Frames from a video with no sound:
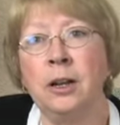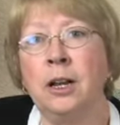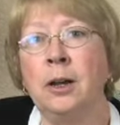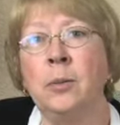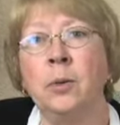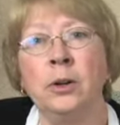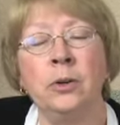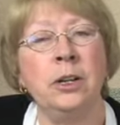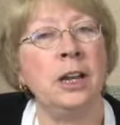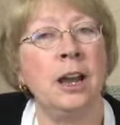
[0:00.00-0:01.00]
We're
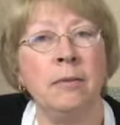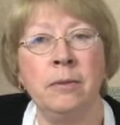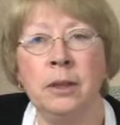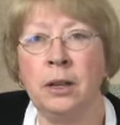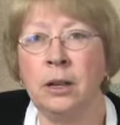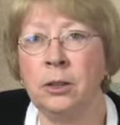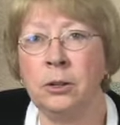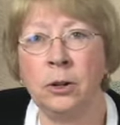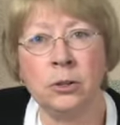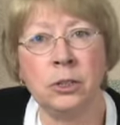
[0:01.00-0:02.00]
going to have
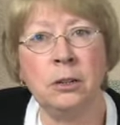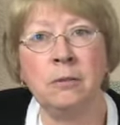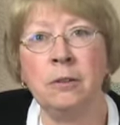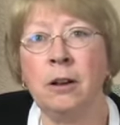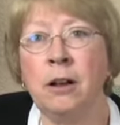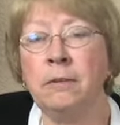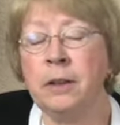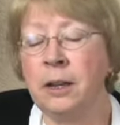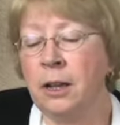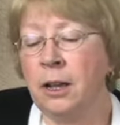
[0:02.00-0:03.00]
the nurse nurse involved,